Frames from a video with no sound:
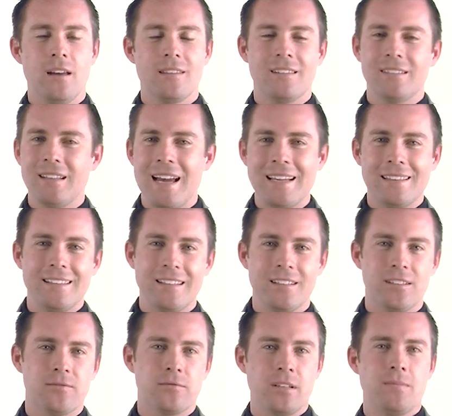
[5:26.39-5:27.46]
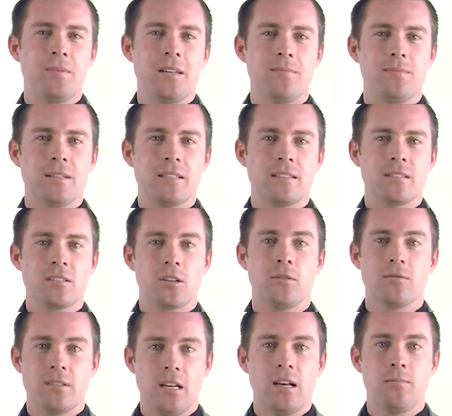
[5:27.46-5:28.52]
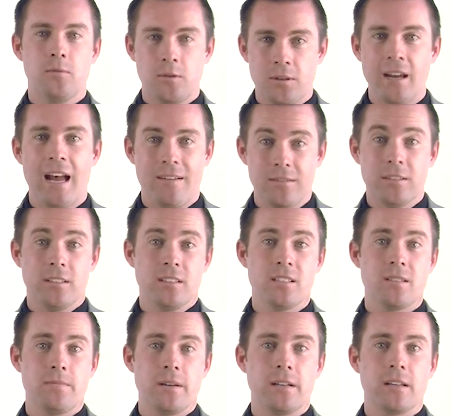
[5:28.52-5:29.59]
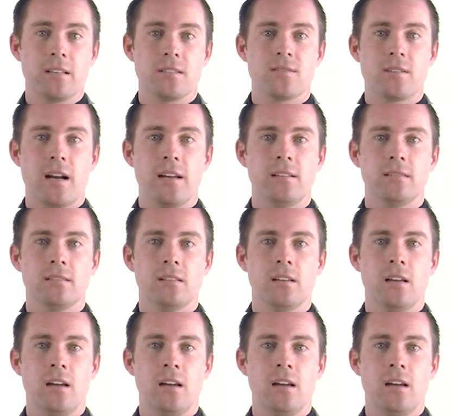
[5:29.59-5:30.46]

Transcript: The likelihood of repeat business goes up when you have a good experience, right?